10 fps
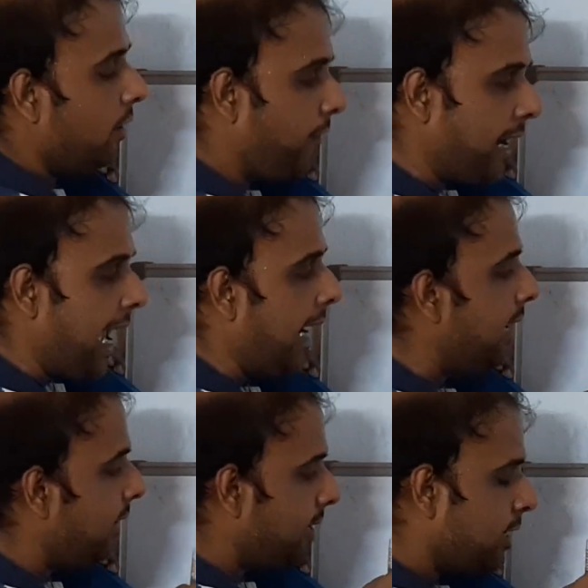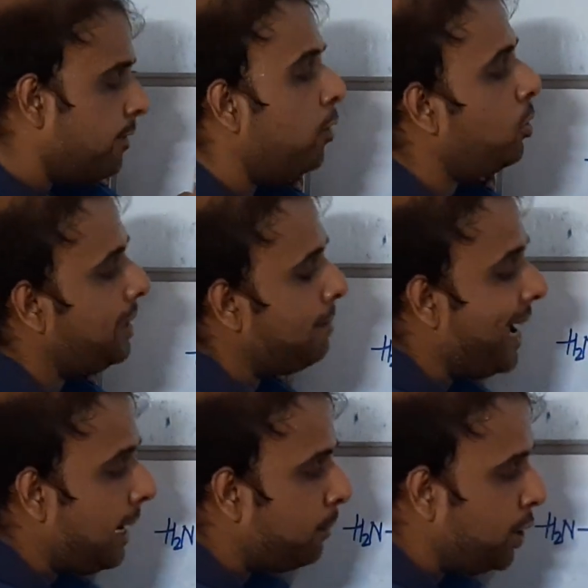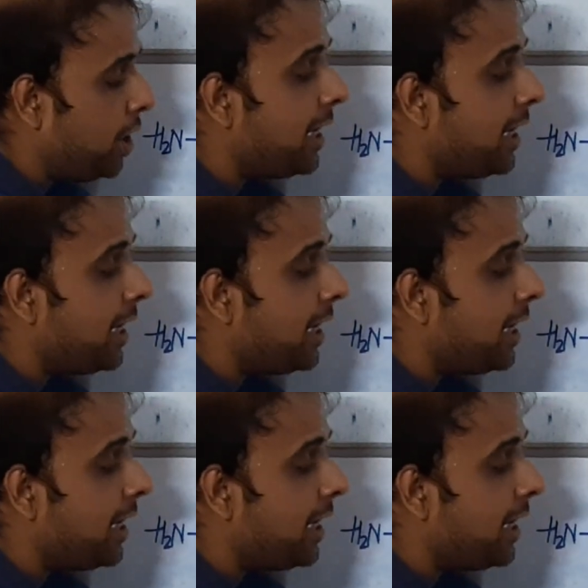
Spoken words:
phenyl, this is found to be the para position.